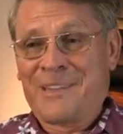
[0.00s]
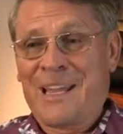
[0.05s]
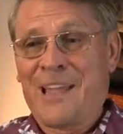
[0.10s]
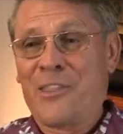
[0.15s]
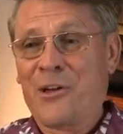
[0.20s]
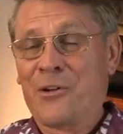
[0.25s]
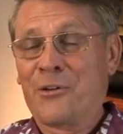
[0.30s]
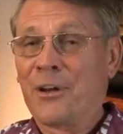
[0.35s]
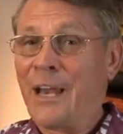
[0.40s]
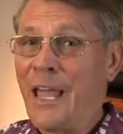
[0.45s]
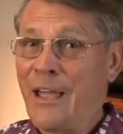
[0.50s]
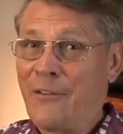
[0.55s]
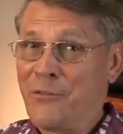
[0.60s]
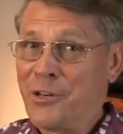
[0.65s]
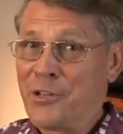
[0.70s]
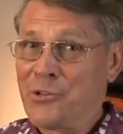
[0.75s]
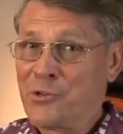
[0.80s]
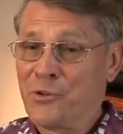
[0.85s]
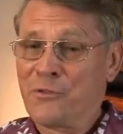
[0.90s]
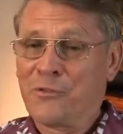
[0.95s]
And they're
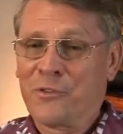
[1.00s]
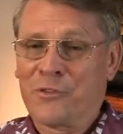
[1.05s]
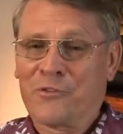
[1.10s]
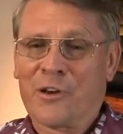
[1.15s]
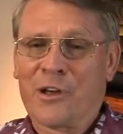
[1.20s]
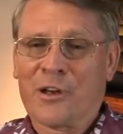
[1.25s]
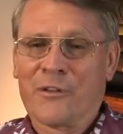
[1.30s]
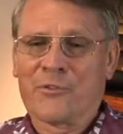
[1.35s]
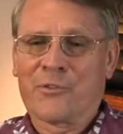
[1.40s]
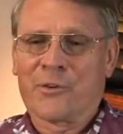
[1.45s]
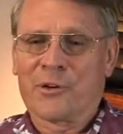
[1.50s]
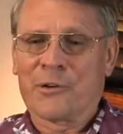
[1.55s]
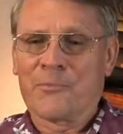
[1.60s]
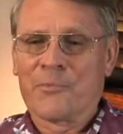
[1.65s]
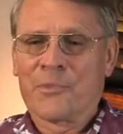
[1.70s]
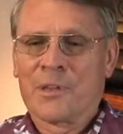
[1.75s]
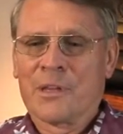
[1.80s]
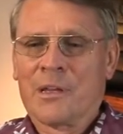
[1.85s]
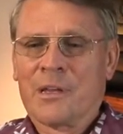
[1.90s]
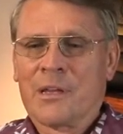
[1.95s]
laughing at you for falling for it.
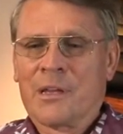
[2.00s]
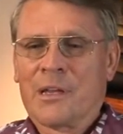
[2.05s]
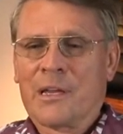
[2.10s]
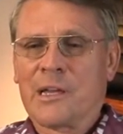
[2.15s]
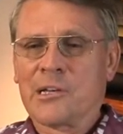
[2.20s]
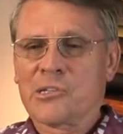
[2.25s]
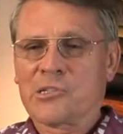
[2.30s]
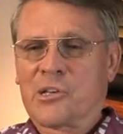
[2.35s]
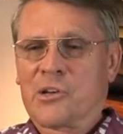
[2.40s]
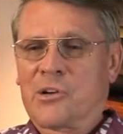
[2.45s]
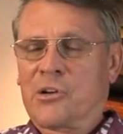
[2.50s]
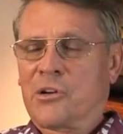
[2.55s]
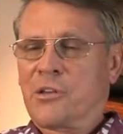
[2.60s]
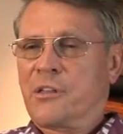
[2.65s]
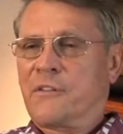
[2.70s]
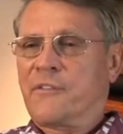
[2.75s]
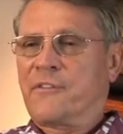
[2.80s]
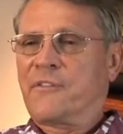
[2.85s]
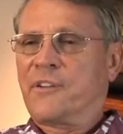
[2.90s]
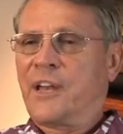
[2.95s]
Is the
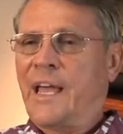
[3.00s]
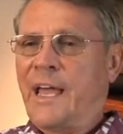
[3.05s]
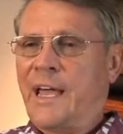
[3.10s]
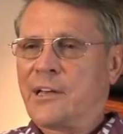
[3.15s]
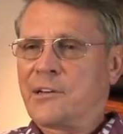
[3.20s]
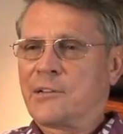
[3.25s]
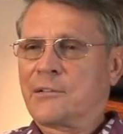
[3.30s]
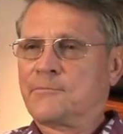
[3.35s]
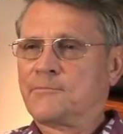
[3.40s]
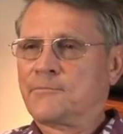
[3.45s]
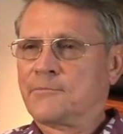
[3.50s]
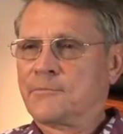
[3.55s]
earth flat?